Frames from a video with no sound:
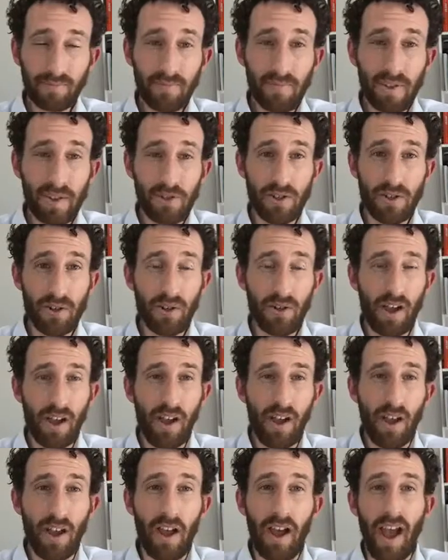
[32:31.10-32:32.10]
So
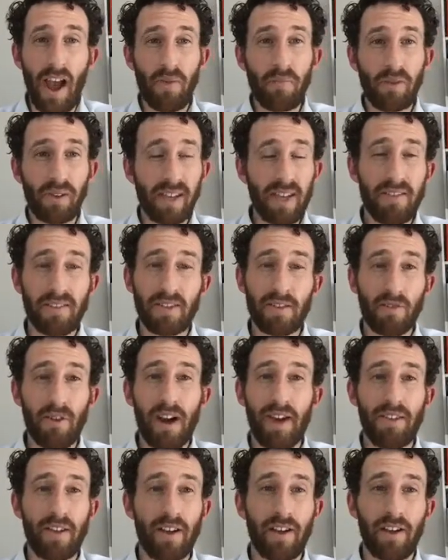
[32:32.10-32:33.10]
our beliefs are
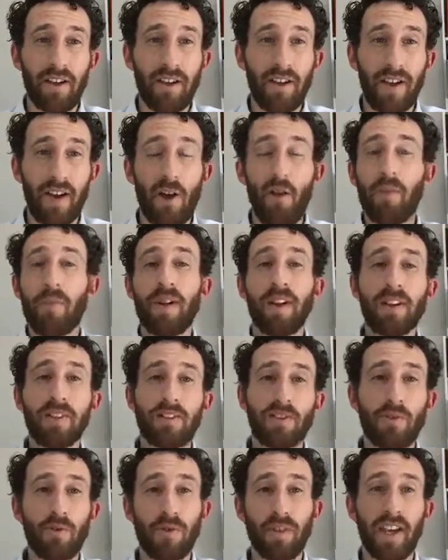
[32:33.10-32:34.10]
either helping
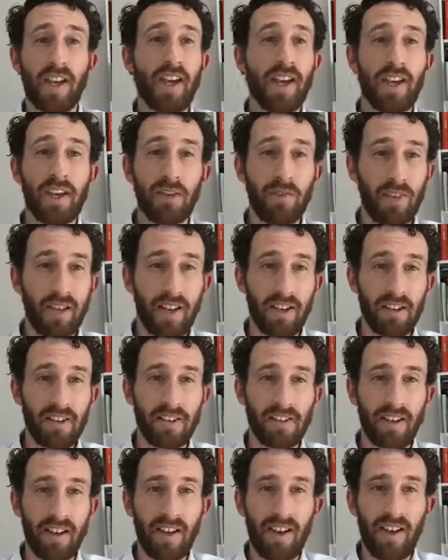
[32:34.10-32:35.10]
us or they're hindering us.